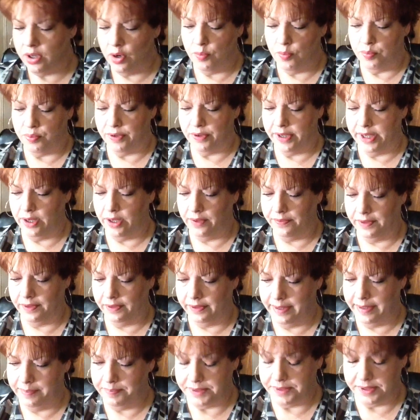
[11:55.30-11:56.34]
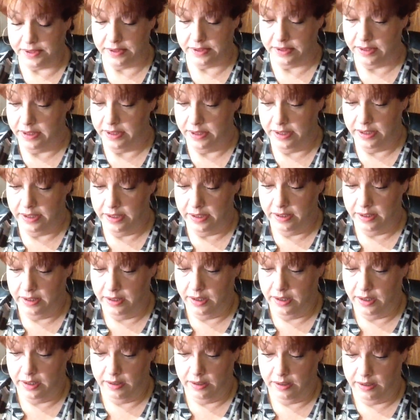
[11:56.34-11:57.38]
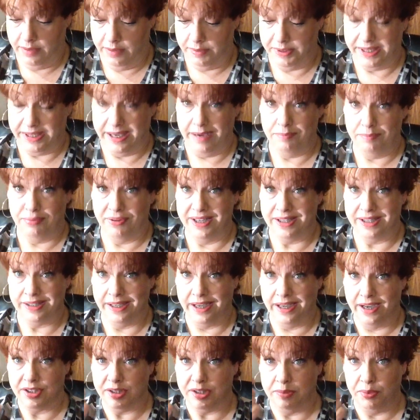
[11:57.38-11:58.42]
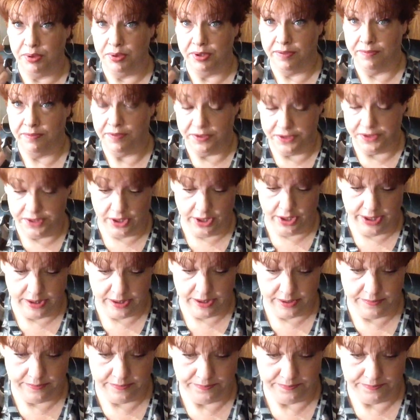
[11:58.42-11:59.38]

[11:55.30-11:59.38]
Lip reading: pretty on the lips. I was that impressed I actually bought the full size.